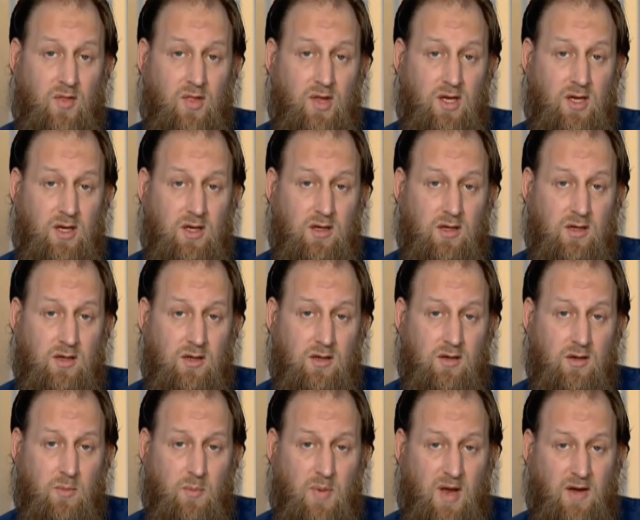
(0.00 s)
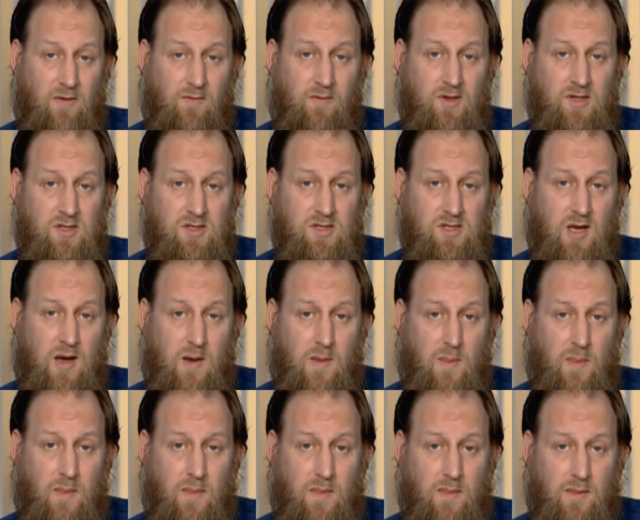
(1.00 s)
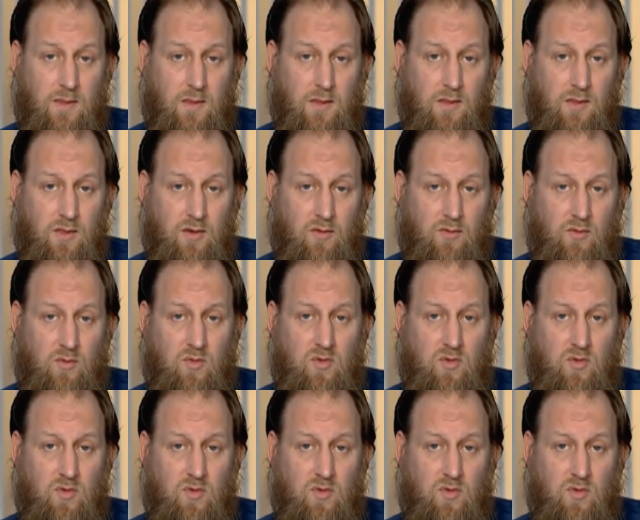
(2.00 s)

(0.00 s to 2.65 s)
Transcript: the benefits and the